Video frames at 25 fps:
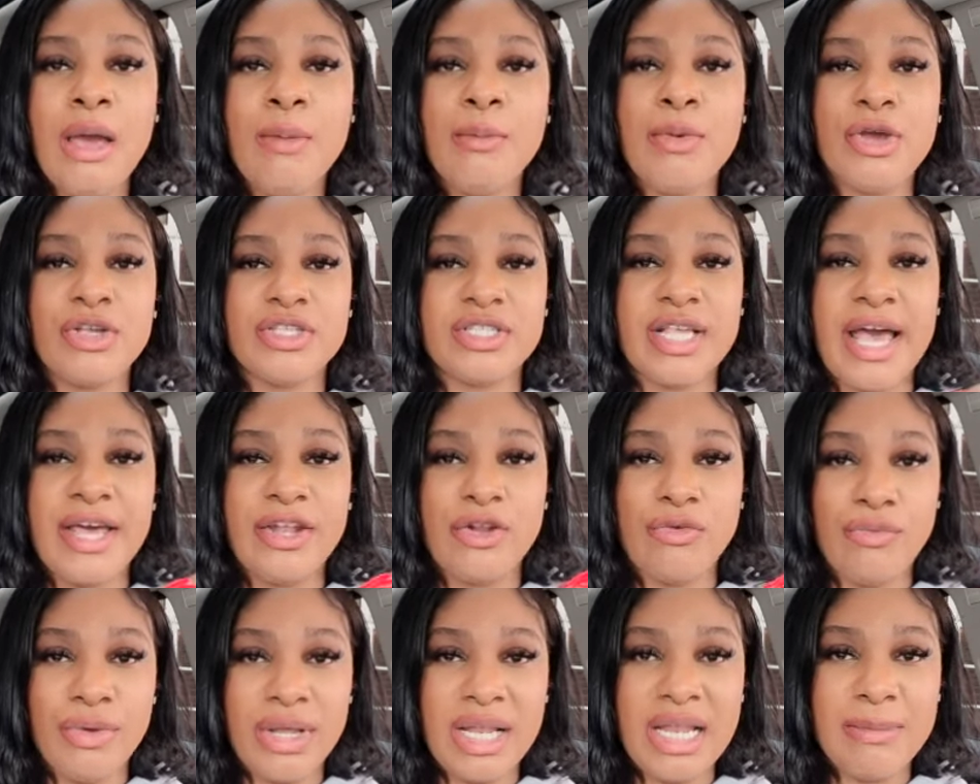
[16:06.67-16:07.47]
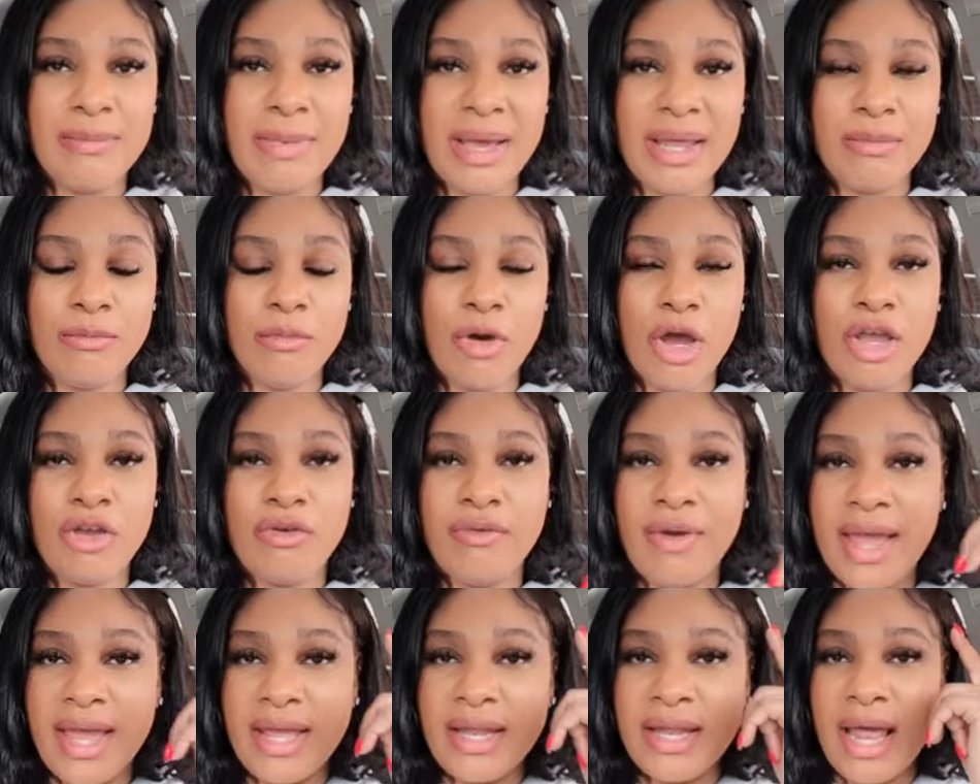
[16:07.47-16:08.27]
because I had a really bad
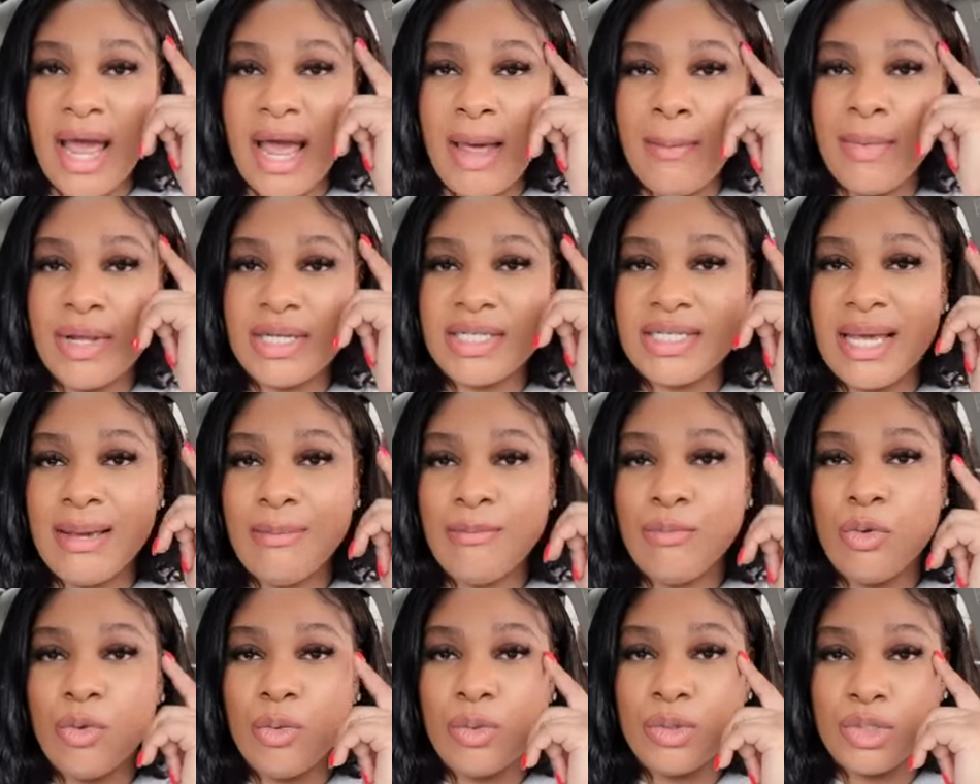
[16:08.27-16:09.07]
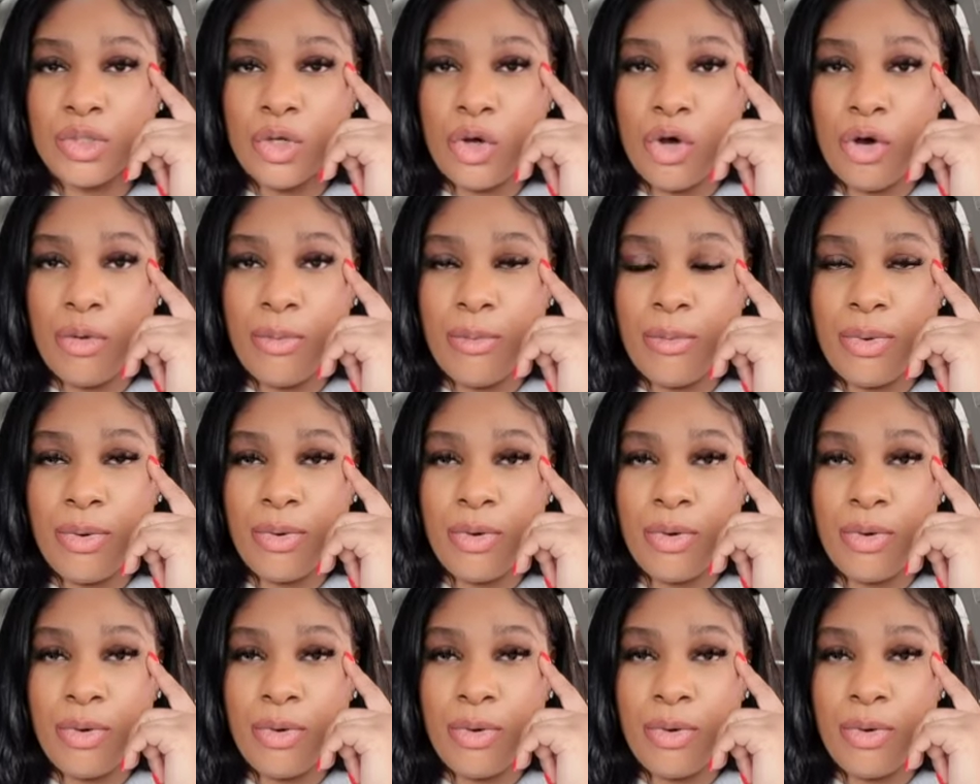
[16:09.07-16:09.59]
migraine and my temple was off.